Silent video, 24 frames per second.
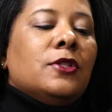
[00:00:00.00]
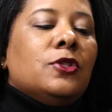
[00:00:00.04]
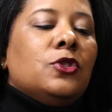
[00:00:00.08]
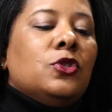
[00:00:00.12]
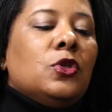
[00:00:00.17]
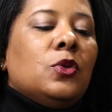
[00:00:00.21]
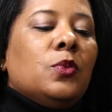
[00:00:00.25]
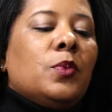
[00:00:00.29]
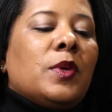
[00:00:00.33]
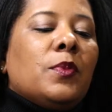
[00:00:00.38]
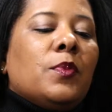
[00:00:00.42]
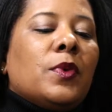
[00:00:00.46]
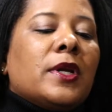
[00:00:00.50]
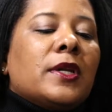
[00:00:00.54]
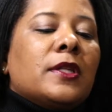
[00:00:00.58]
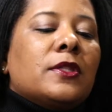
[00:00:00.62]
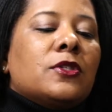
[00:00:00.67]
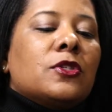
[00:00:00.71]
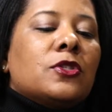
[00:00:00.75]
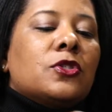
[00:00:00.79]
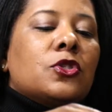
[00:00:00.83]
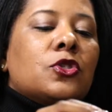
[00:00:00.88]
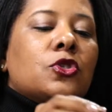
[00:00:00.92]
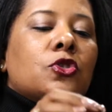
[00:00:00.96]
Do we want it to
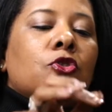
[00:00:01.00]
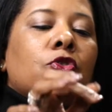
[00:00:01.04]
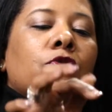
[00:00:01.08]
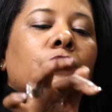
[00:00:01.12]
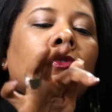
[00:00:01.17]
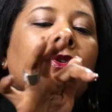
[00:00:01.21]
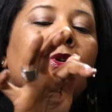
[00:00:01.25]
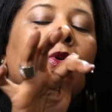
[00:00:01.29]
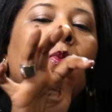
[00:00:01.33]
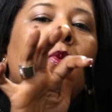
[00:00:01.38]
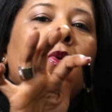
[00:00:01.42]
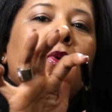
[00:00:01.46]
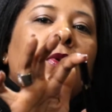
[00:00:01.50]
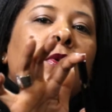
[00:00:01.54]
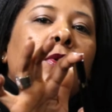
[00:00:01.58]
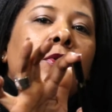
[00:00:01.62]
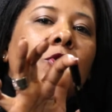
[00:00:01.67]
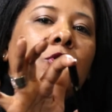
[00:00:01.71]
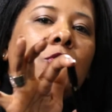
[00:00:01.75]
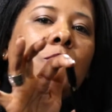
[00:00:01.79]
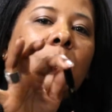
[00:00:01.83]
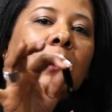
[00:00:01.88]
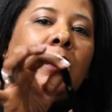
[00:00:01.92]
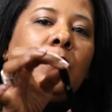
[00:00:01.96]
screw on? Do
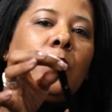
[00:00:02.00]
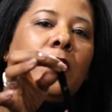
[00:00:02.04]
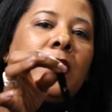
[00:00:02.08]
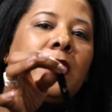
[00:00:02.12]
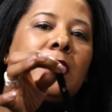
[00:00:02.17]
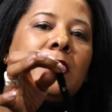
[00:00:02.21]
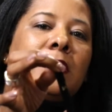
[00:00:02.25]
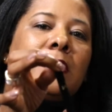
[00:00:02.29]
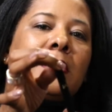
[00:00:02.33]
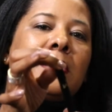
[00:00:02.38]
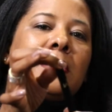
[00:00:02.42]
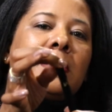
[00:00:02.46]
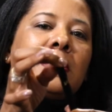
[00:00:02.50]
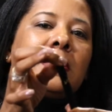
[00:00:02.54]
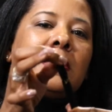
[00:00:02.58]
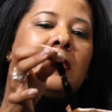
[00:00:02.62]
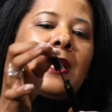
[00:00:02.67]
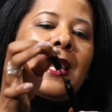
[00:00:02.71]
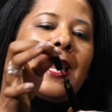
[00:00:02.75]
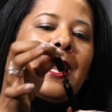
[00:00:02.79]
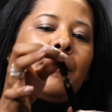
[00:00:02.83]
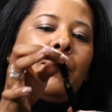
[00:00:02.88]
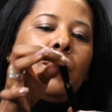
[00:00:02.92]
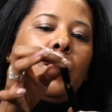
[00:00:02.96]
we want it to
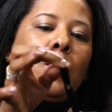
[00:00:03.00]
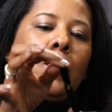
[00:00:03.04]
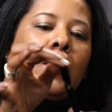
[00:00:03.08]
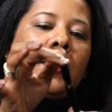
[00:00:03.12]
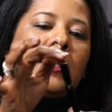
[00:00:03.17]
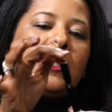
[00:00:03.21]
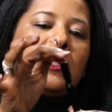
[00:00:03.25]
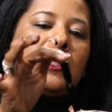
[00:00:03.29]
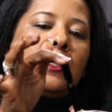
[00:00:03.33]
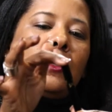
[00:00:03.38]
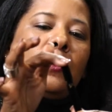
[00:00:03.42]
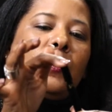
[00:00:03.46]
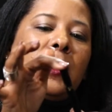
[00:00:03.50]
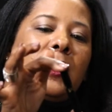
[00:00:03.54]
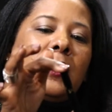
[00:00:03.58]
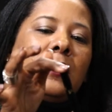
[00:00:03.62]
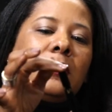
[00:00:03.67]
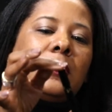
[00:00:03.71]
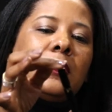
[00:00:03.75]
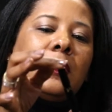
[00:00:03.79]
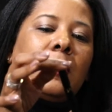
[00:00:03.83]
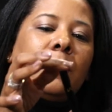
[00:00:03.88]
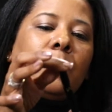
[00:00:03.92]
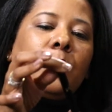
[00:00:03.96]
snap on? So we ended
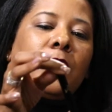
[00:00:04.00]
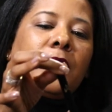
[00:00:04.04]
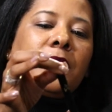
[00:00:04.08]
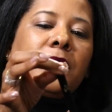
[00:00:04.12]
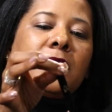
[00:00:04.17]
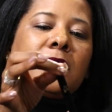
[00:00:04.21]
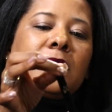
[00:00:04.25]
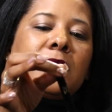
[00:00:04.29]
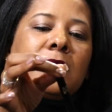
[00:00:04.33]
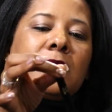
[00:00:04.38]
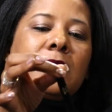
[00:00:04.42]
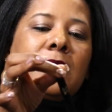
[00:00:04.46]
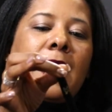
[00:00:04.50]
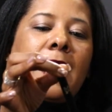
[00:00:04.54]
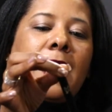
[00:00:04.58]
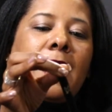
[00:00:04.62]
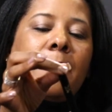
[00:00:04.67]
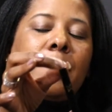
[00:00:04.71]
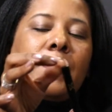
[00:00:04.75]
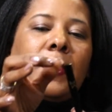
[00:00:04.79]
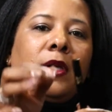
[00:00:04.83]
up with a snap.